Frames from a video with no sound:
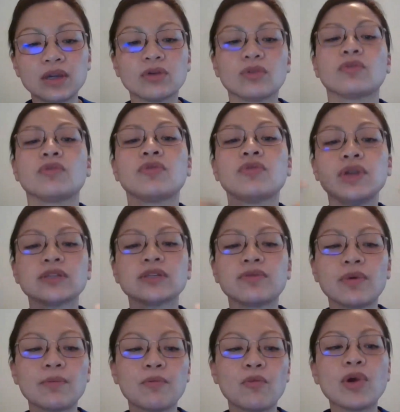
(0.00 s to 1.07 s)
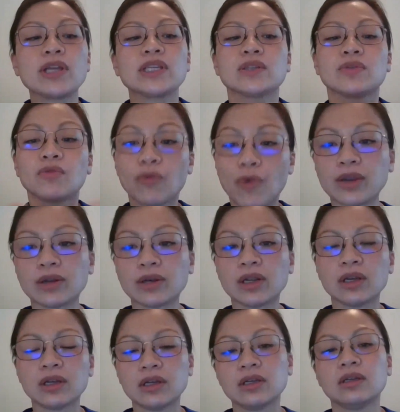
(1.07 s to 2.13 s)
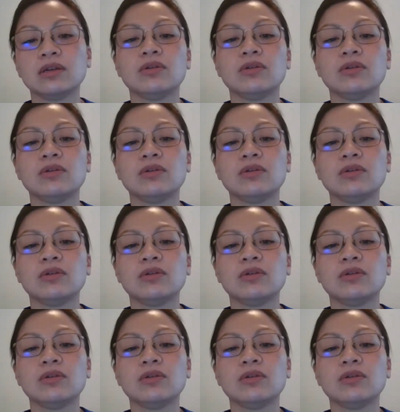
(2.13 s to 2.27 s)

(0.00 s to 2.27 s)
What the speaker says: increased from what's regular,